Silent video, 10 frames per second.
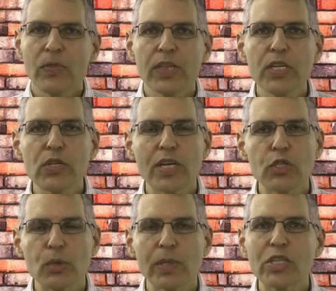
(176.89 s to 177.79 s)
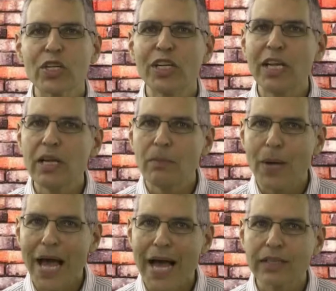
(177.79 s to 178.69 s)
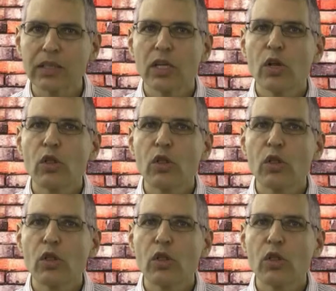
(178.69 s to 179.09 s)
these injuries can impact